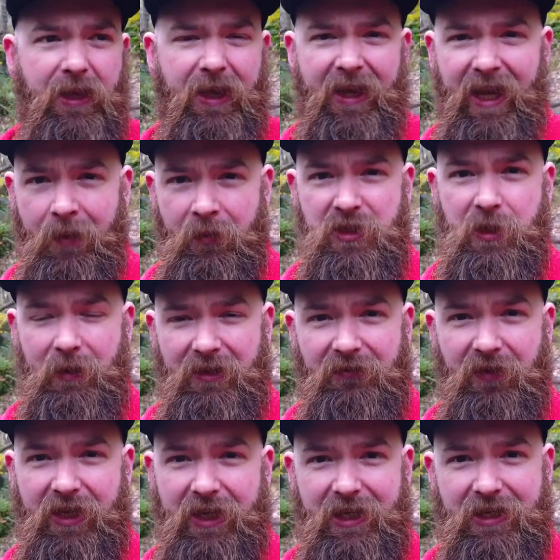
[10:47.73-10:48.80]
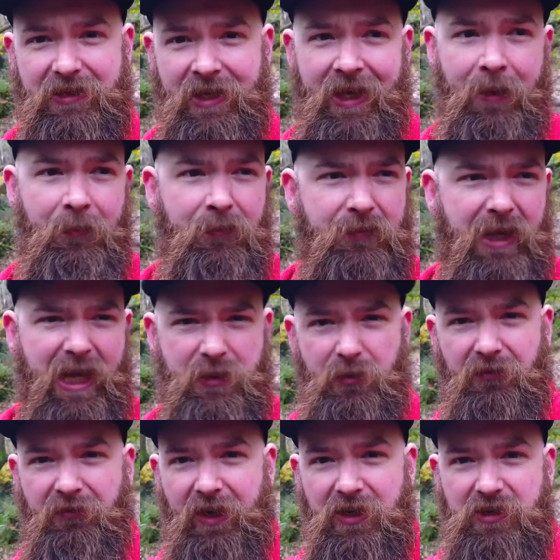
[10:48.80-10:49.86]
And he must have been thinking the same. As
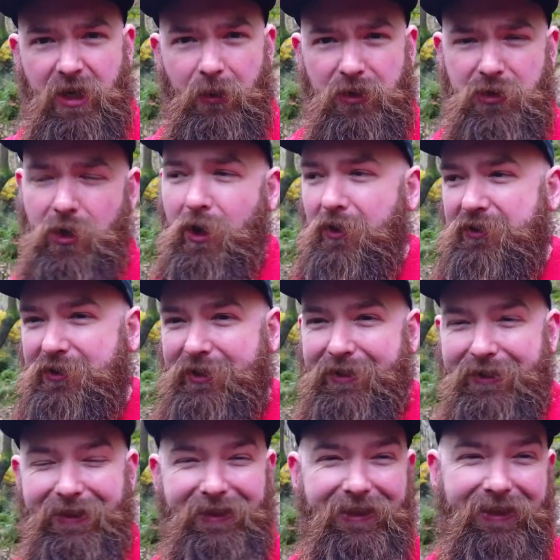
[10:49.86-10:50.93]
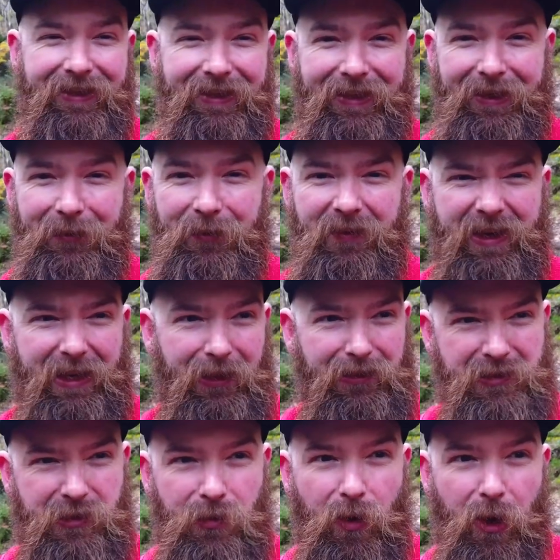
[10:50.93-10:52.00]
we finished our shots, we had a
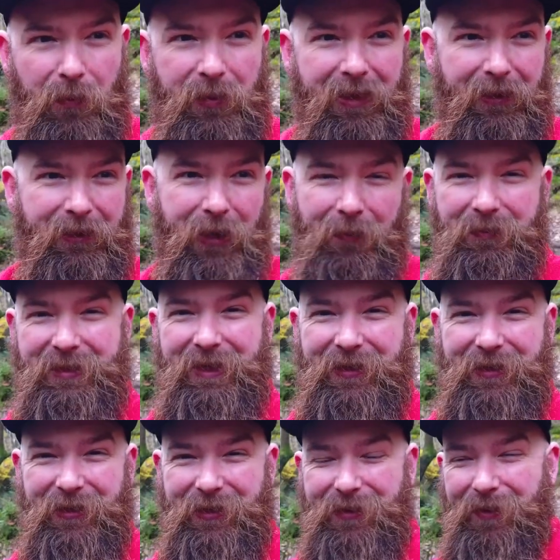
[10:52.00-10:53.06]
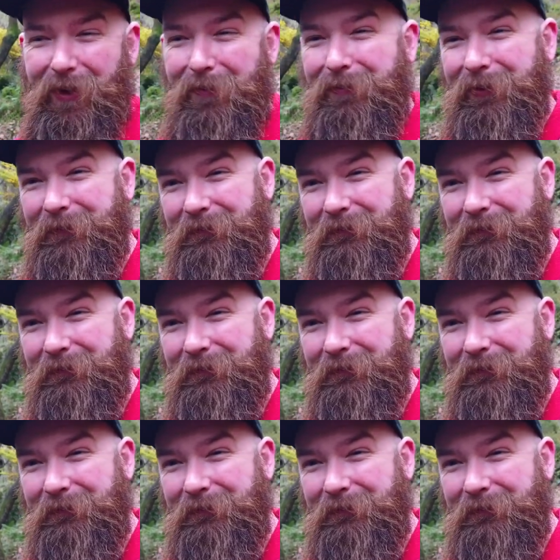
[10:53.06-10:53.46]
little swap, a little composition swap.